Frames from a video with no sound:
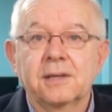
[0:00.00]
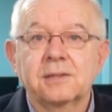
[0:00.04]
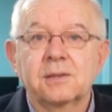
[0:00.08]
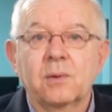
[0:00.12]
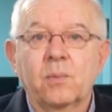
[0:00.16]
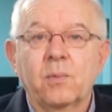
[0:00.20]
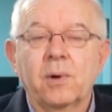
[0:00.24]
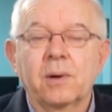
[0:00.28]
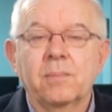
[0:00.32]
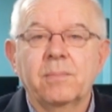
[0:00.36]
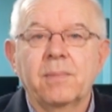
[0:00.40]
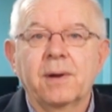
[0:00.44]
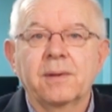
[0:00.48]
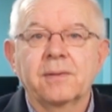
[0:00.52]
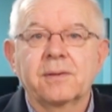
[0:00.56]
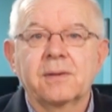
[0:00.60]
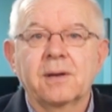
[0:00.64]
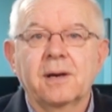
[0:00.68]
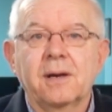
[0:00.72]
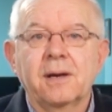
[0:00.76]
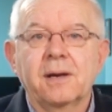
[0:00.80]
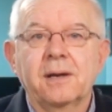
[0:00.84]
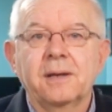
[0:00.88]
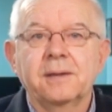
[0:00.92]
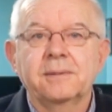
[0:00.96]
That's a one month
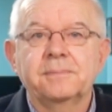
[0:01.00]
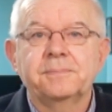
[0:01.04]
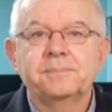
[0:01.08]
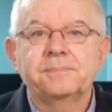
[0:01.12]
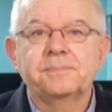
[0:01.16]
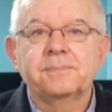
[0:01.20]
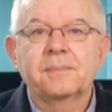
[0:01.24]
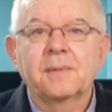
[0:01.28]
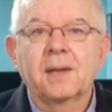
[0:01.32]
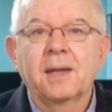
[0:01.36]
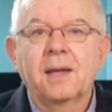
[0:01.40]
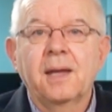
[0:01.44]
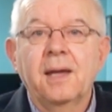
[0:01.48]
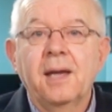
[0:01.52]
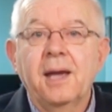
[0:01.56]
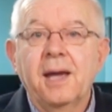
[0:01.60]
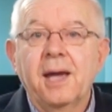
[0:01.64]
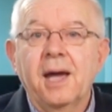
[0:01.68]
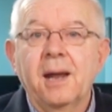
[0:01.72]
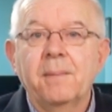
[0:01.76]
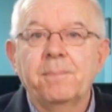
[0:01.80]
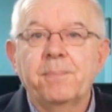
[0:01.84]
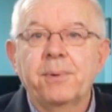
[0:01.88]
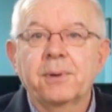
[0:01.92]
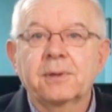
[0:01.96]
high.
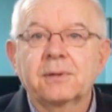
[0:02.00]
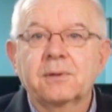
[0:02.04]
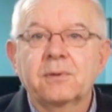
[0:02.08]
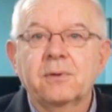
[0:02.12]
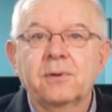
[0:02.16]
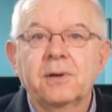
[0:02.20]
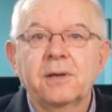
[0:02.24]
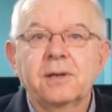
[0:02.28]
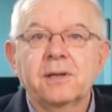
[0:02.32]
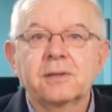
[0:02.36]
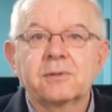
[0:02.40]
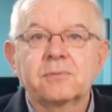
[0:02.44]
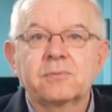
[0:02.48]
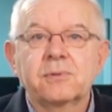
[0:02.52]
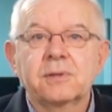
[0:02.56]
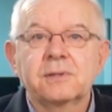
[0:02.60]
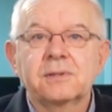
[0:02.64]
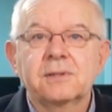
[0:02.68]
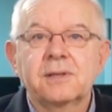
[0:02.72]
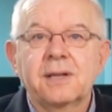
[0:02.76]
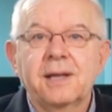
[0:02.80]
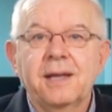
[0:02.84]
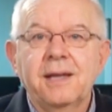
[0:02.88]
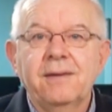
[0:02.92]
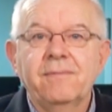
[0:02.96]
And Bitcoin has
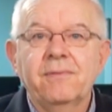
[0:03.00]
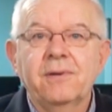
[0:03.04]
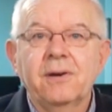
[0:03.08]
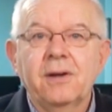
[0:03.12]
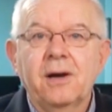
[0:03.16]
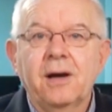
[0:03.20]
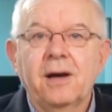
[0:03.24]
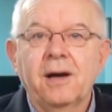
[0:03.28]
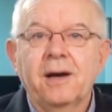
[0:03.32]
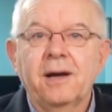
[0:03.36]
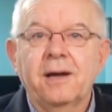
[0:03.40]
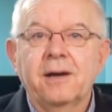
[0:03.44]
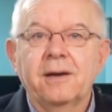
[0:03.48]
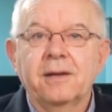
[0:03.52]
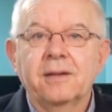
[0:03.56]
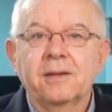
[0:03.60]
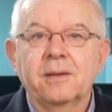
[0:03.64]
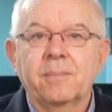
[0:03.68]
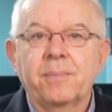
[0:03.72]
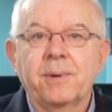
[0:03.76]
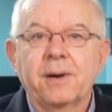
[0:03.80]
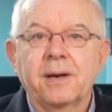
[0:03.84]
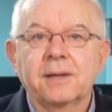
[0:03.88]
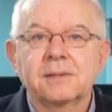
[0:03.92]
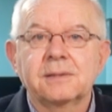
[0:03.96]
risen even higher in
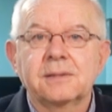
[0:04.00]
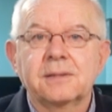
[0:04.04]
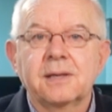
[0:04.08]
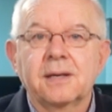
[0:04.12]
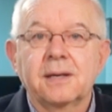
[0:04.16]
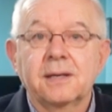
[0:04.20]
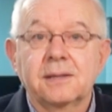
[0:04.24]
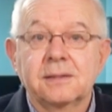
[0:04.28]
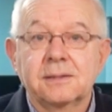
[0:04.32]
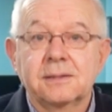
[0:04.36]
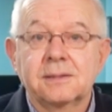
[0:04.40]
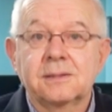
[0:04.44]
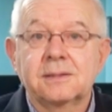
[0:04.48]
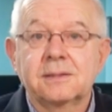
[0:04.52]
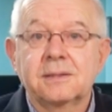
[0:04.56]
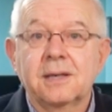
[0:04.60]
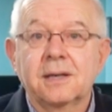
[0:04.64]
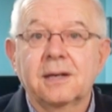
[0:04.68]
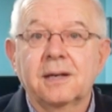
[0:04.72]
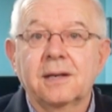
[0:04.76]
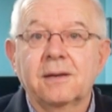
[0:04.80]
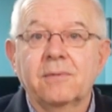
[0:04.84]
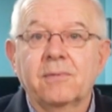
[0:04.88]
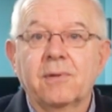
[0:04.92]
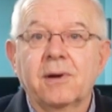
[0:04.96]
the past day,
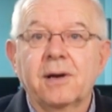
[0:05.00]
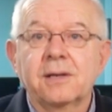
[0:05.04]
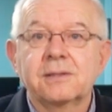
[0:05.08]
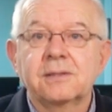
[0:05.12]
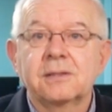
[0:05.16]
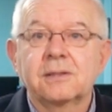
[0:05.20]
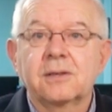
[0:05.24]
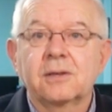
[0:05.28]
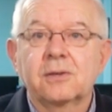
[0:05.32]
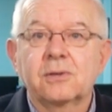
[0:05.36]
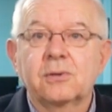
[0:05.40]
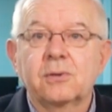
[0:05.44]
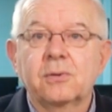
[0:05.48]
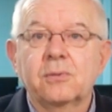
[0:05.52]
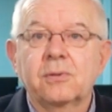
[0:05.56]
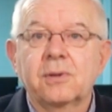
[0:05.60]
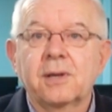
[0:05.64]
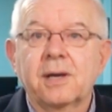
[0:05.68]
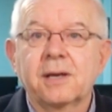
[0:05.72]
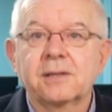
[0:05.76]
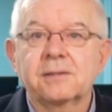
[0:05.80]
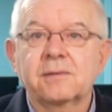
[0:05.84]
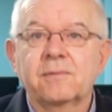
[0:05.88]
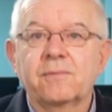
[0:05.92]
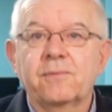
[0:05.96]
steadily rising to
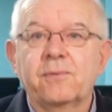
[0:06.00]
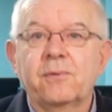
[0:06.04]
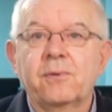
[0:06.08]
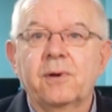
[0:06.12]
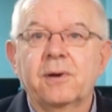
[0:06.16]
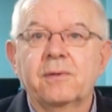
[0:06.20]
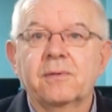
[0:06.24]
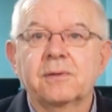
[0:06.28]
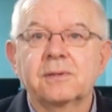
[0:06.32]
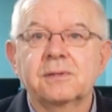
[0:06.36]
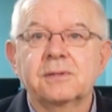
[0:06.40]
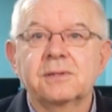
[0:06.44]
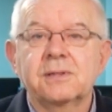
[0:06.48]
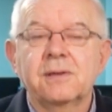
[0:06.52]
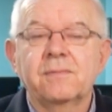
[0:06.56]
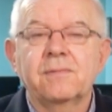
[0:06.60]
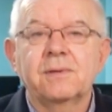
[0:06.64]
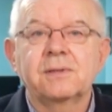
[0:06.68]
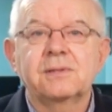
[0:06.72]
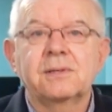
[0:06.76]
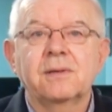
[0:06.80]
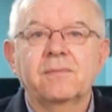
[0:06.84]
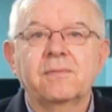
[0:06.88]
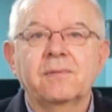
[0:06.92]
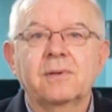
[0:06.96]

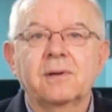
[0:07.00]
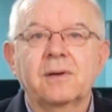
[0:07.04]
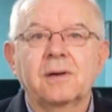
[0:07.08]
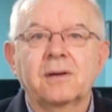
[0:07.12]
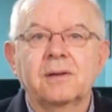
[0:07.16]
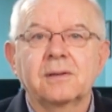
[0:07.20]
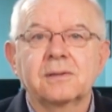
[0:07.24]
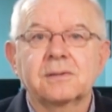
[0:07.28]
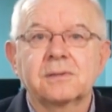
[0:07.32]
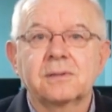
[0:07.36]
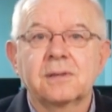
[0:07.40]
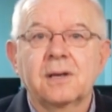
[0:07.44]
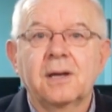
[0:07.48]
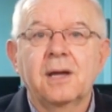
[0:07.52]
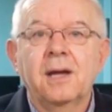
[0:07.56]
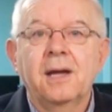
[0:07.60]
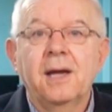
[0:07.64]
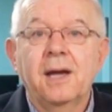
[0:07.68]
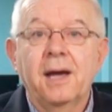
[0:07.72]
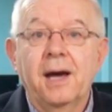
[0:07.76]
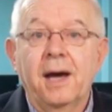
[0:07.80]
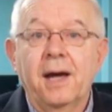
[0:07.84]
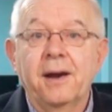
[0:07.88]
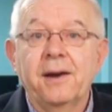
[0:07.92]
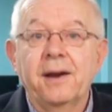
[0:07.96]
$2,477,
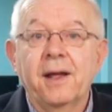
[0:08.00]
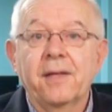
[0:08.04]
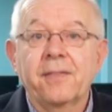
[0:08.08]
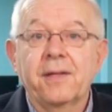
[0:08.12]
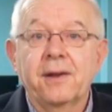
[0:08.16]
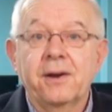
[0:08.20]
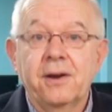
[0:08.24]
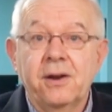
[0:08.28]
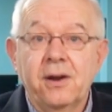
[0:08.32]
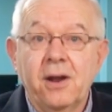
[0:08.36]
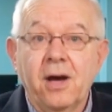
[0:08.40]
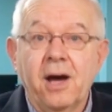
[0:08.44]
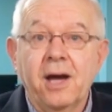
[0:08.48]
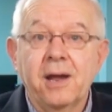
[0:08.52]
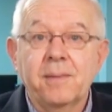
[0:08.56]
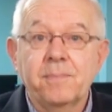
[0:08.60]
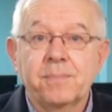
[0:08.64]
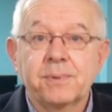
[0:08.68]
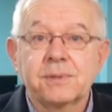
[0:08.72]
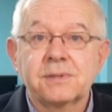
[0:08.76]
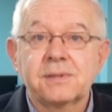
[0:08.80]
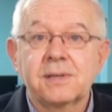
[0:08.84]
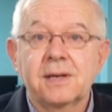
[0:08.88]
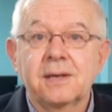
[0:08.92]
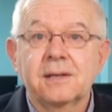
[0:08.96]
another
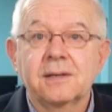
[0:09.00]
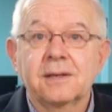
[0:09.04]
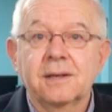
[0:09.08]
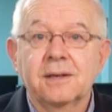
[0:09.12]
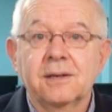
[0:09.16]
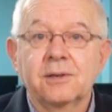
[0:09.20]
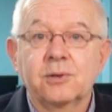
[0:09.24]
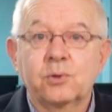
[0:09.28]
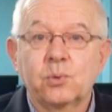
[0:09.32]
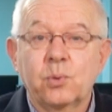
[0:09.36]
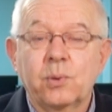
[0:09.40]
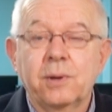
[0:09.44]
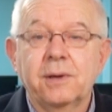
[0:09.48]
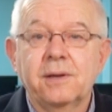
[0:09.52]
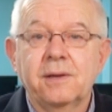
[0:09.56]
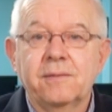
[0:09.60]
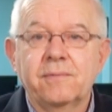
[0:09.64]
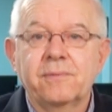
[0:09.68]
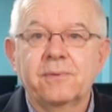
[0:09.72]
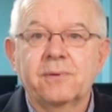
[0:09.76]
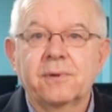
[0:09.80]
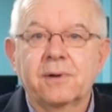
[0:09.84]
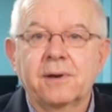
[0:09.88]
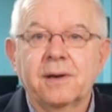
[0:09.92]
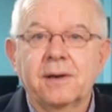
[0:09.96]
9% in
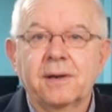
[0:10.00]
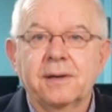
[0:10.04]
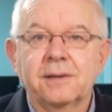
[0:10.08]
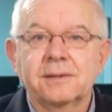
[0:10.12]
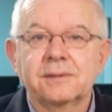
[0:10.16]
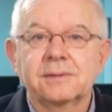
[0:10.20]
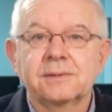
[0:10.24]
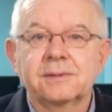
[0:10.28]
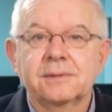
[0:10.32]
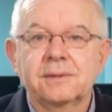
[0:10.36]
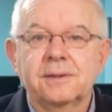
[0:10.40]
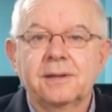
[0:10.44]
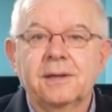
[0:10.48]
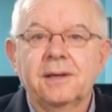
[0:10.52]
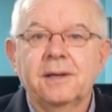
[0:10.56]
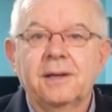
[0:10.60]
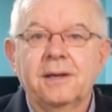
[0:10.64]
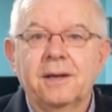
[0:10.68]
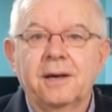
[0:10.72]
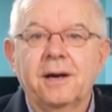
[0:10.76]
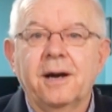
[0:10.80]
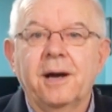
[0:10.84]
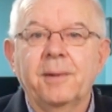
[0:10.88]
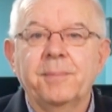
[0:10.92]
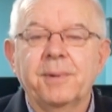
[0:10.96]
24 hours.
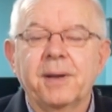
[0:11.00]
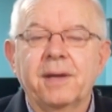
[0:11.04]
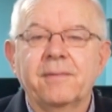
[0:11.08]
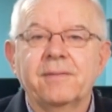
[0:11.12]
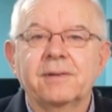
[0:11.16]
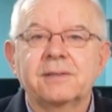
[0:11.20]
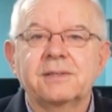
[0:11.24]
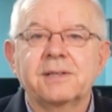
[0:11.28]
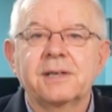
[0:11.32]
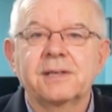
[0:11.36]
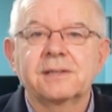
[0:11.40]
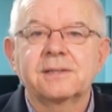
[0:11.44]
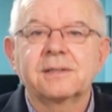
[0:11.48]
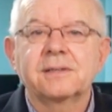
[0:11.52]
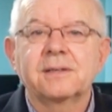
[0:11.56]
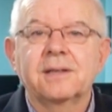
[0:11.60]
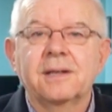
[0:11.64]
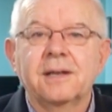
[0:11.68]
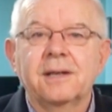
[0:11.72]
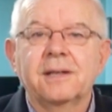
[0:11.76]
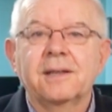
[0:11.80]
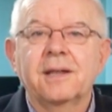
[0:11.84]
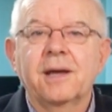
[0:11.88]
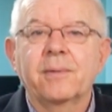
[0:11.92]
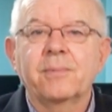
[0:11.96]
I'm David Chaston.
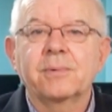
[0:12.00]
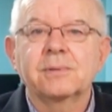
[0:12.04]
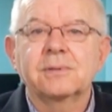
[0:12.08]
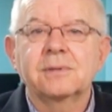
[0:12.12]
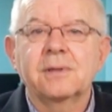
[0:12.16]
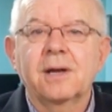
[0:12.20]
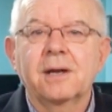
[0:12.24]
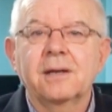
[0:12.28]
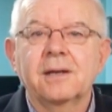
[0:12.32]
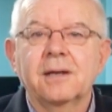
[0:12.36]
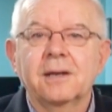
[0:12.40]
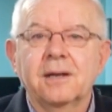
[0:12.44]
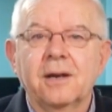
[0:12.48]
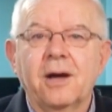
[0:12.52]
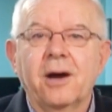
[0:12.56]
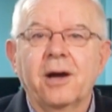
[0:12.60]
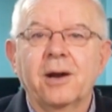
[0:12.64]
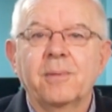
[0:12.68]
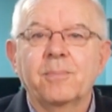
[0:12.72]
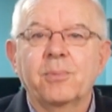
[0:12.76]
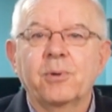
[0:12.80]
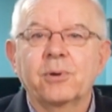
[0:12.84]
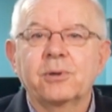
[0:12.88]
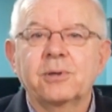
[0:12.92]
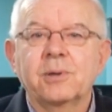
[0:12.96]
That was
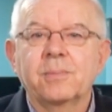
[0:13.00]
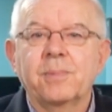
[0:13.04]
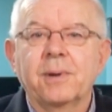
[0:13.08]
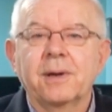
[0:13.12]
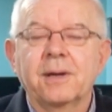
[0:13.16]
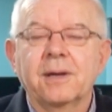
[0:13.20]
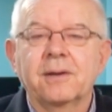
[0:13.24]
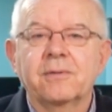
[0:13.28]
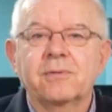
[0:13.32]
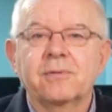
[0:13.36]
989, brought to you by